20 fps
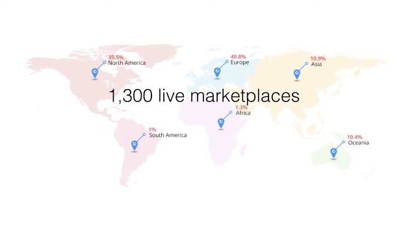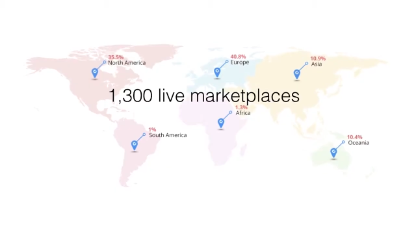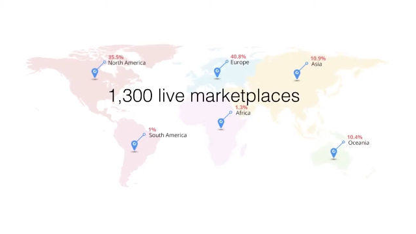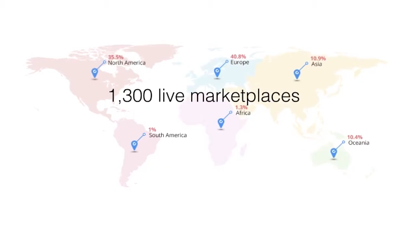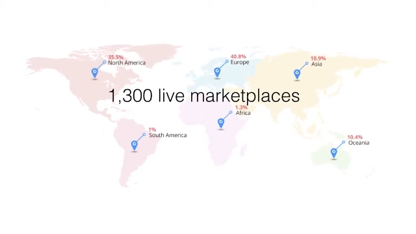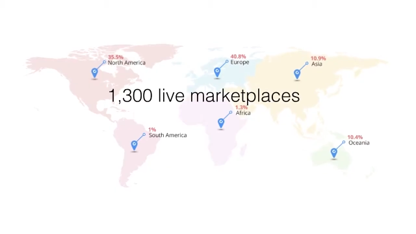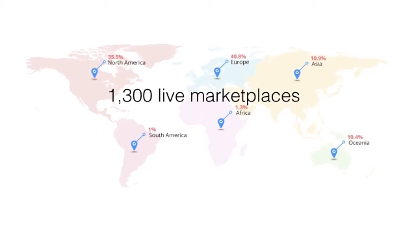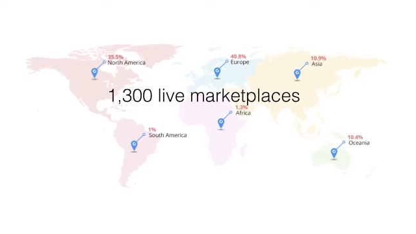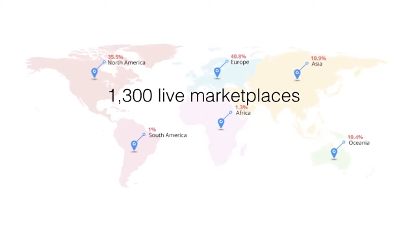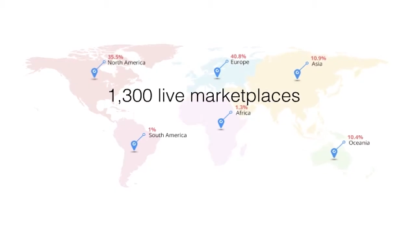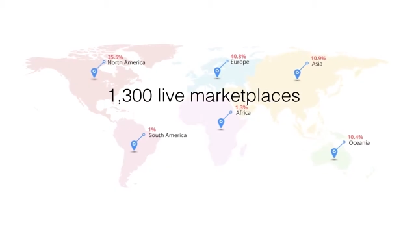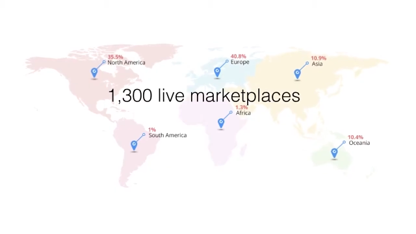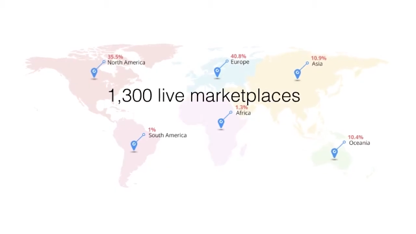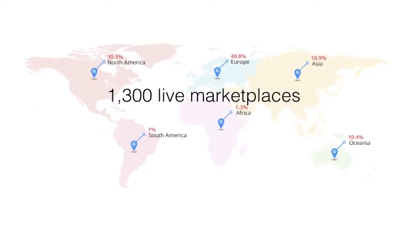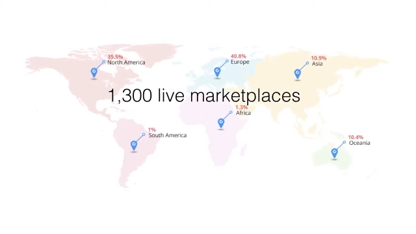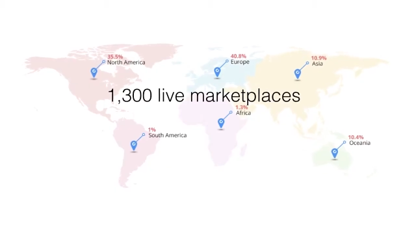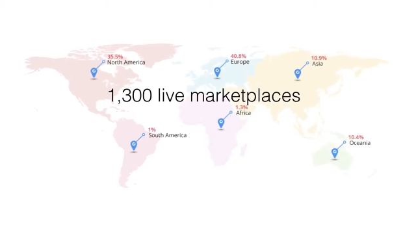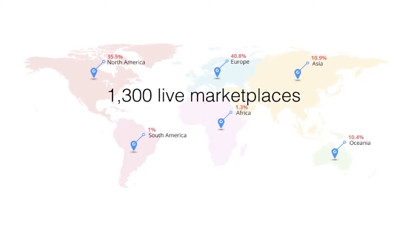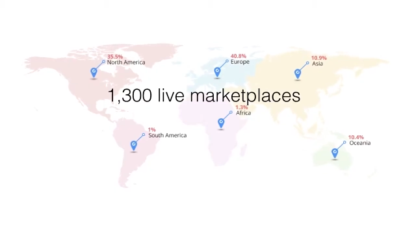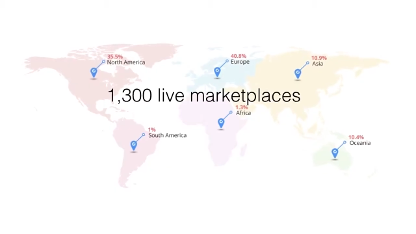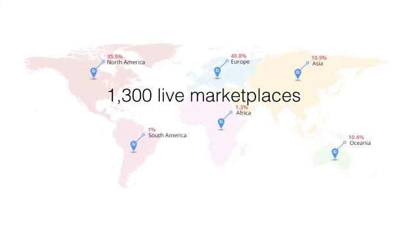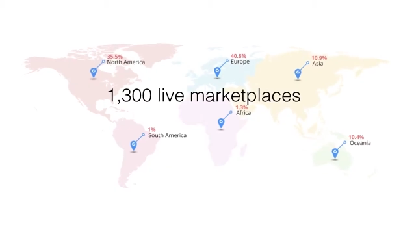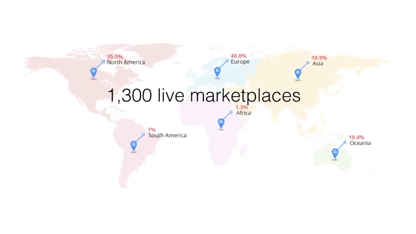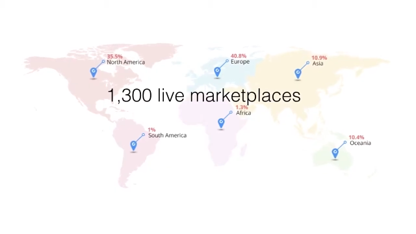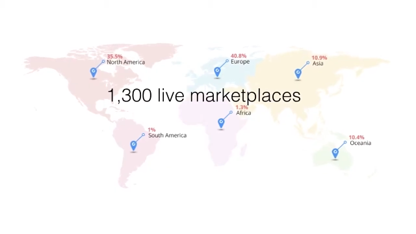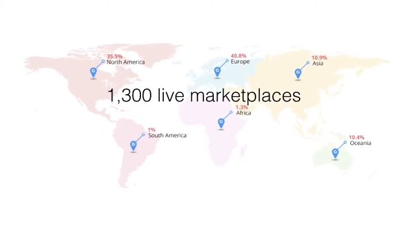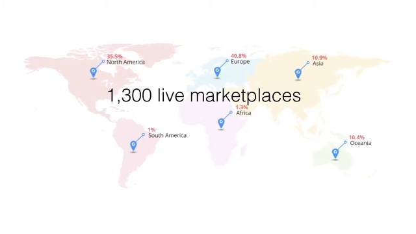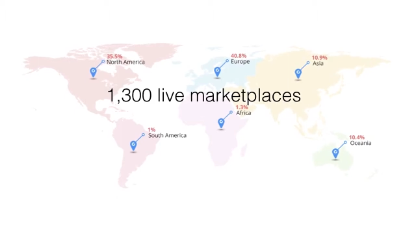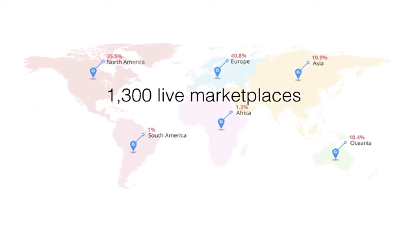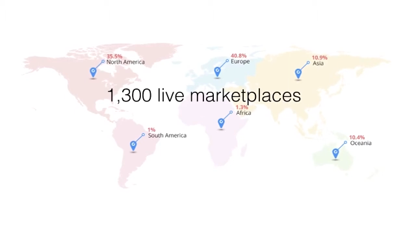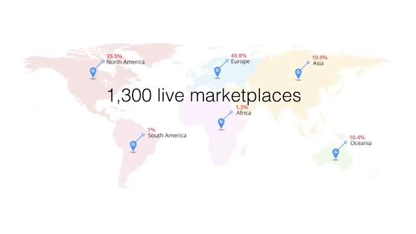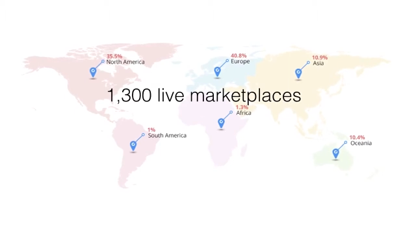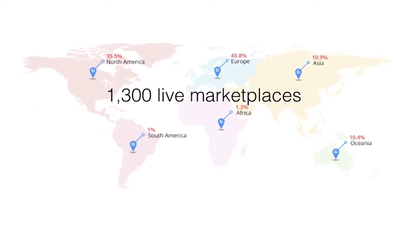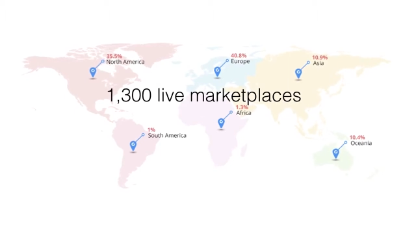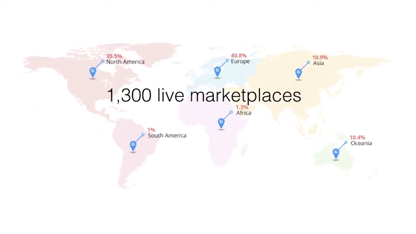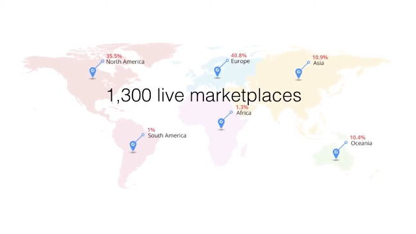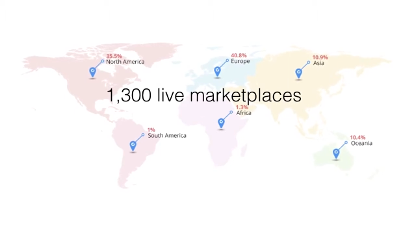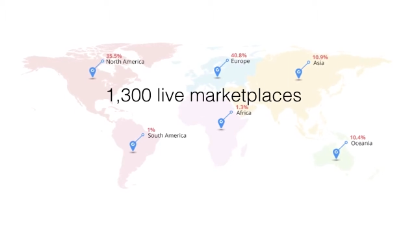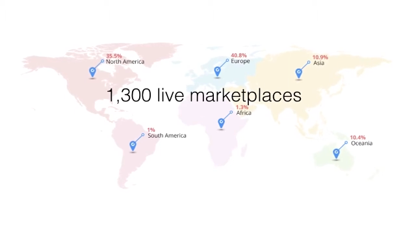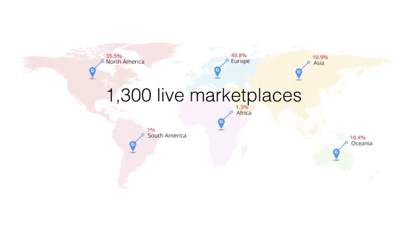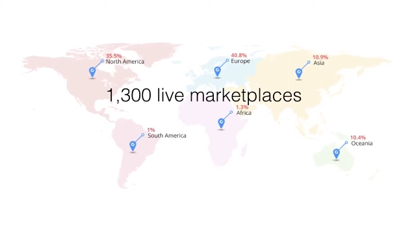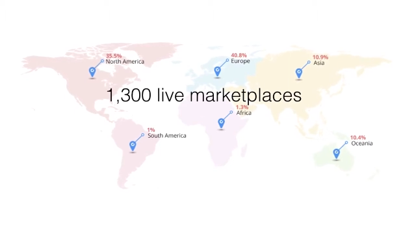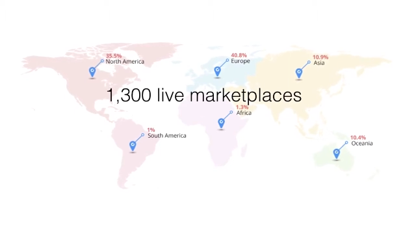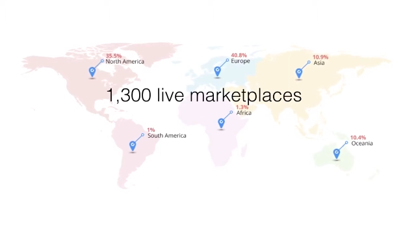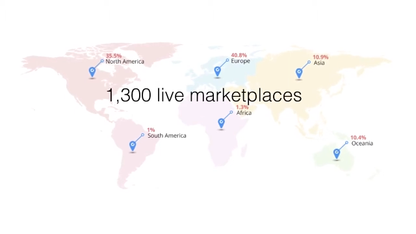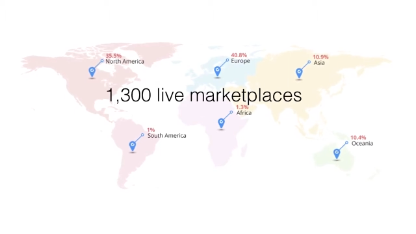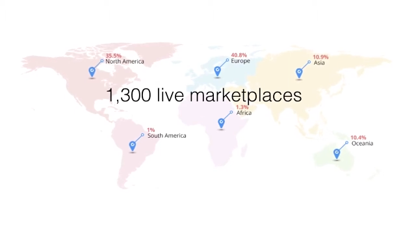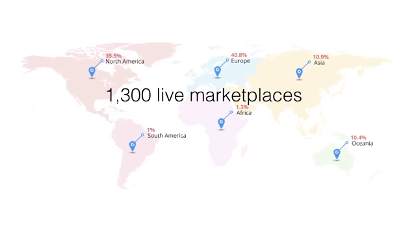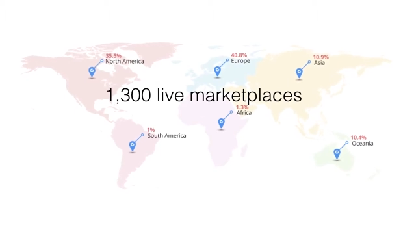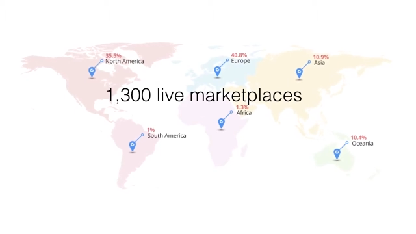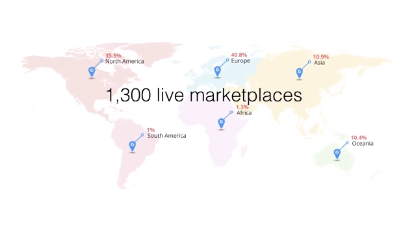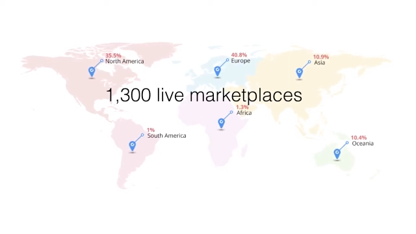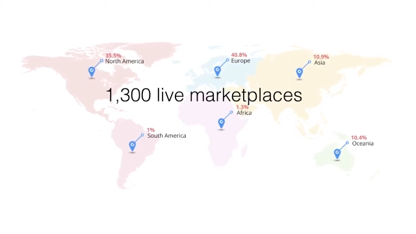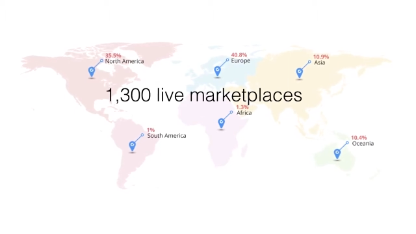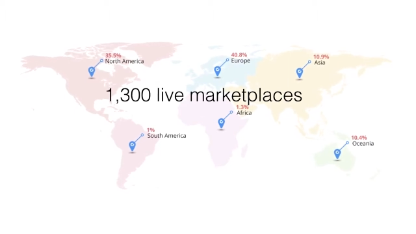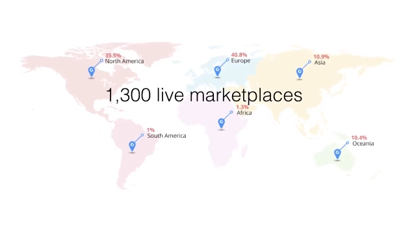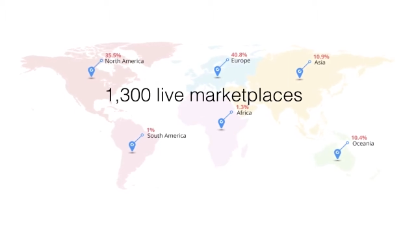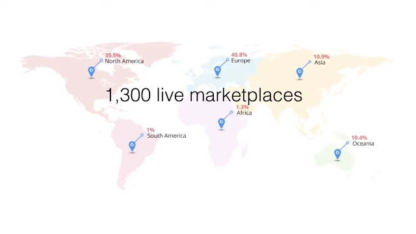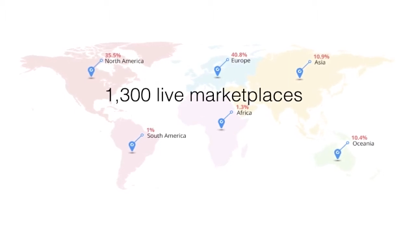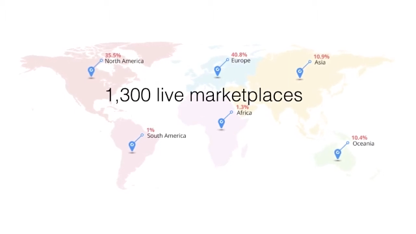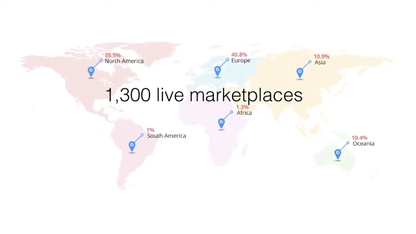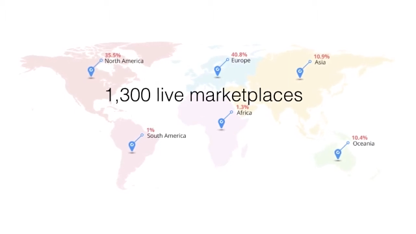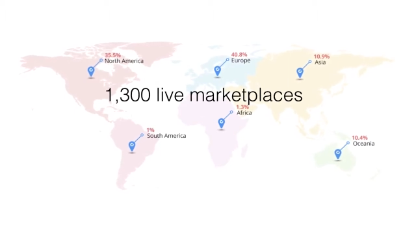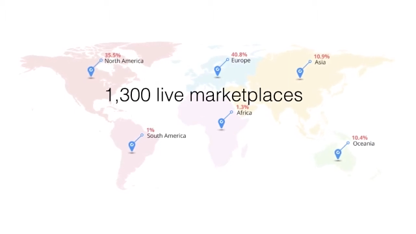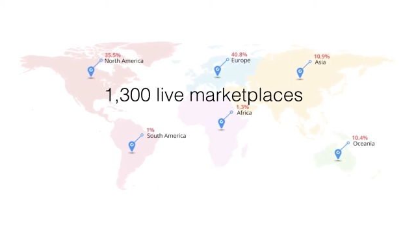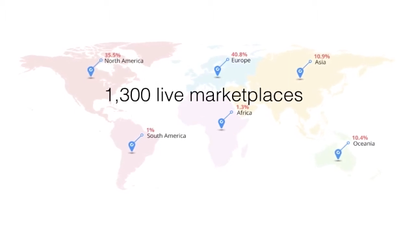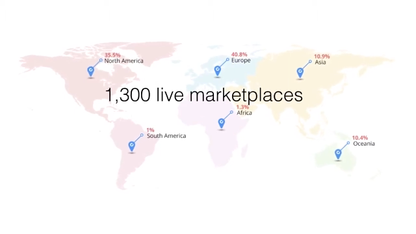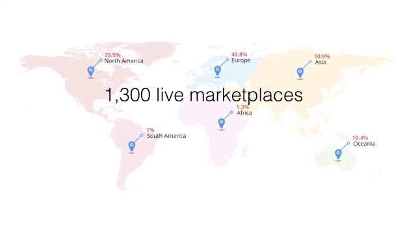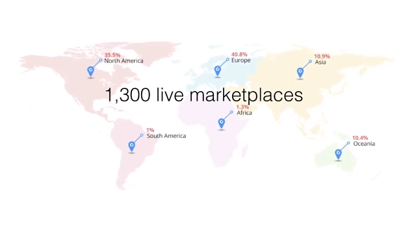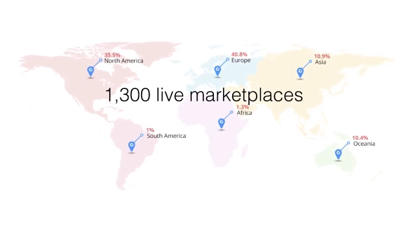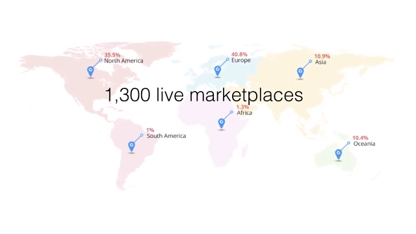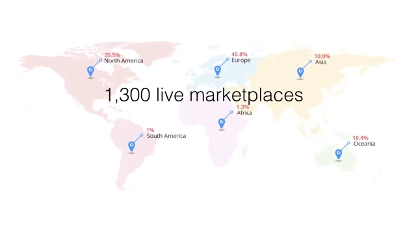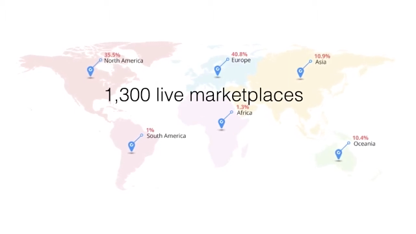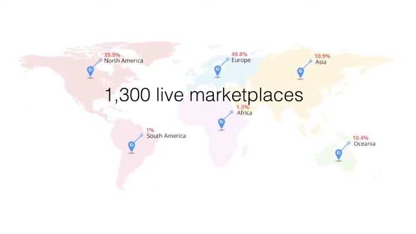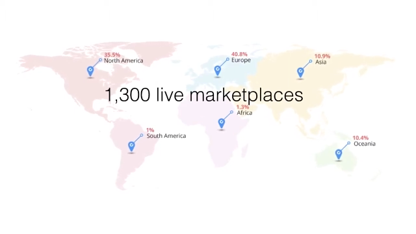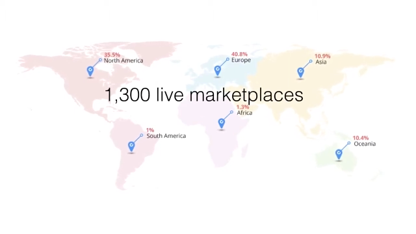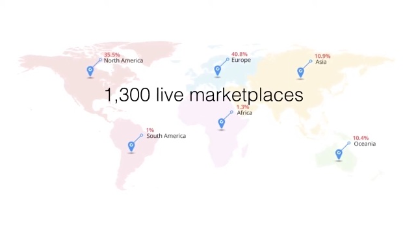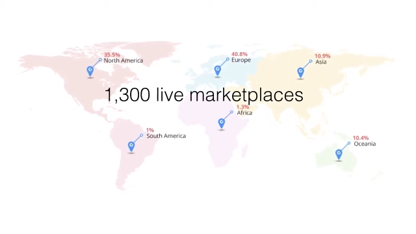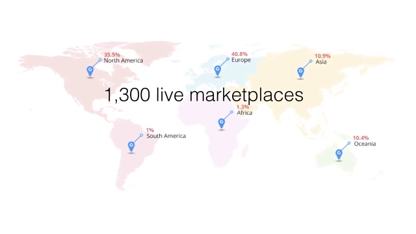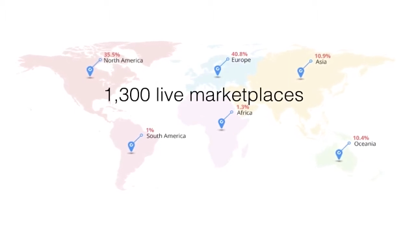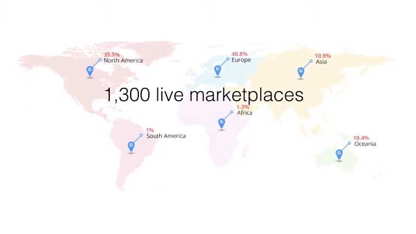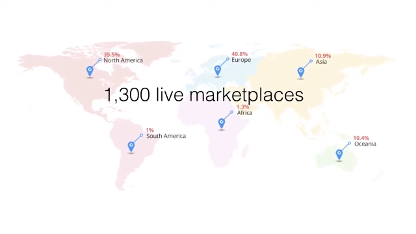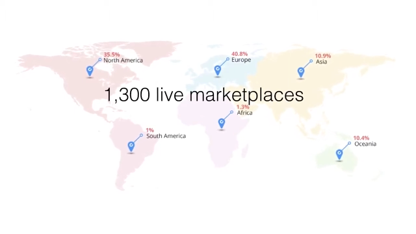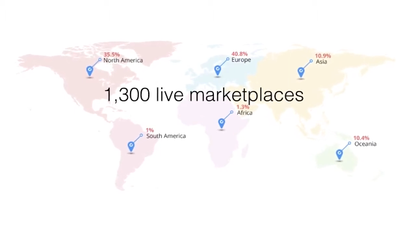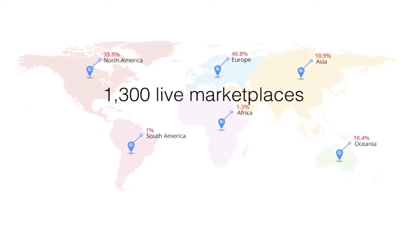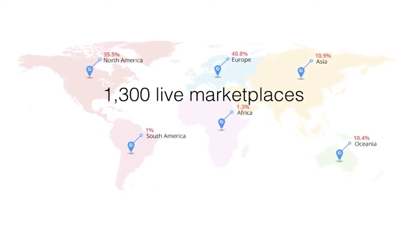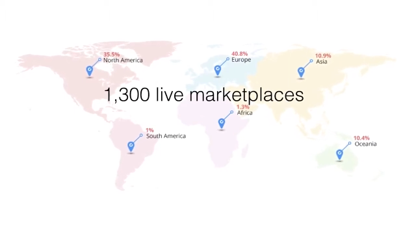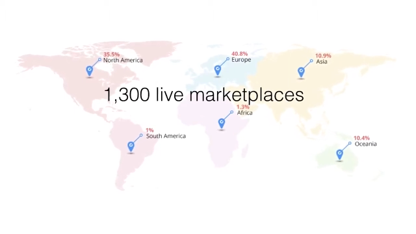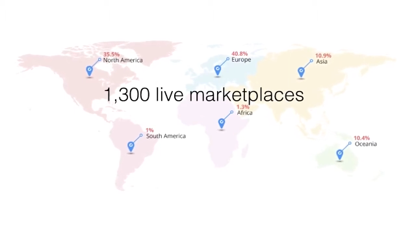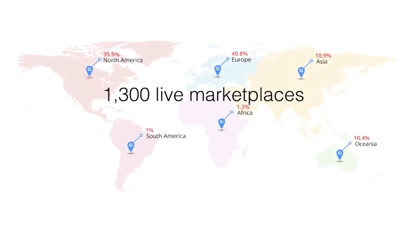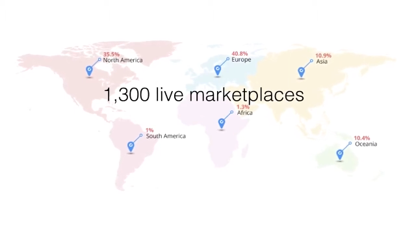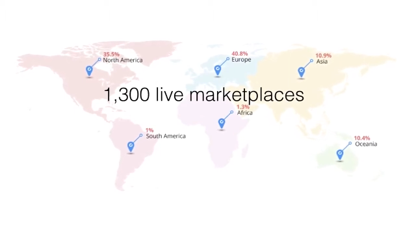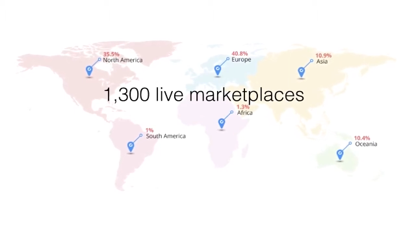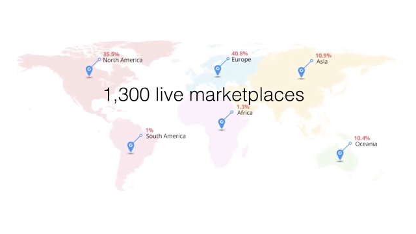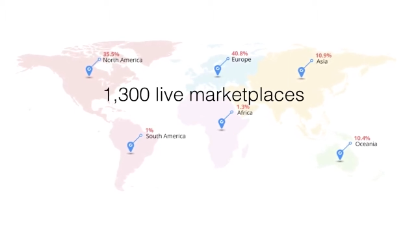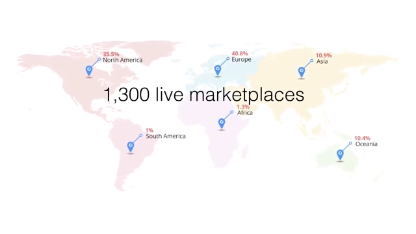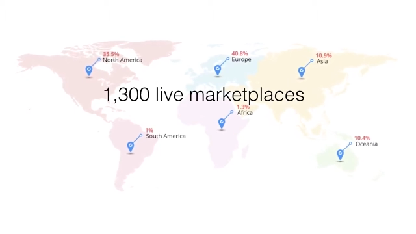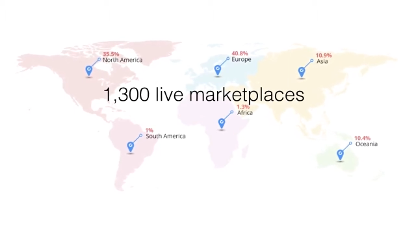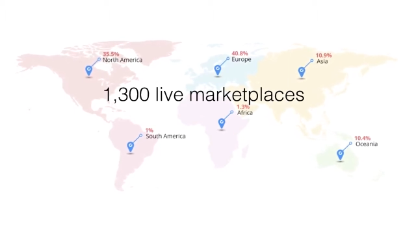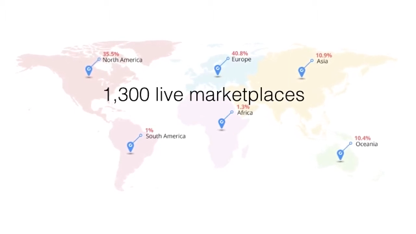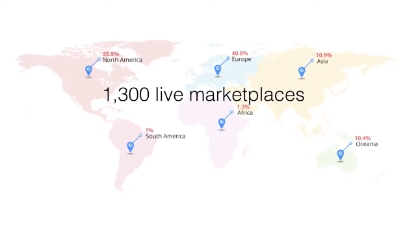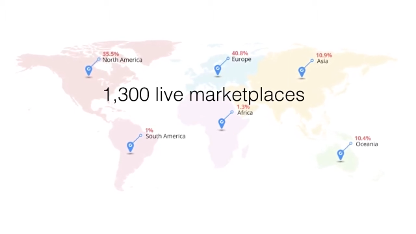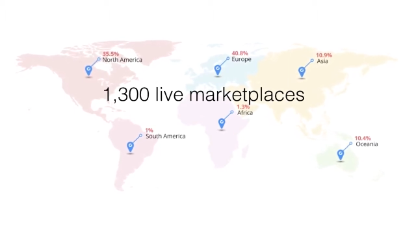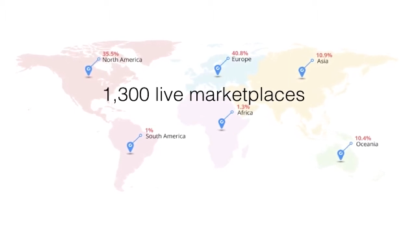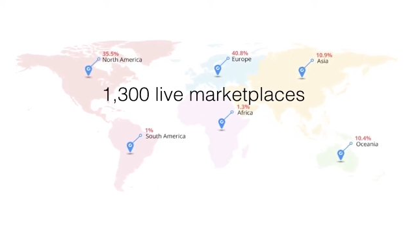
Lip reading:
No face is visible, so there are no lips to read.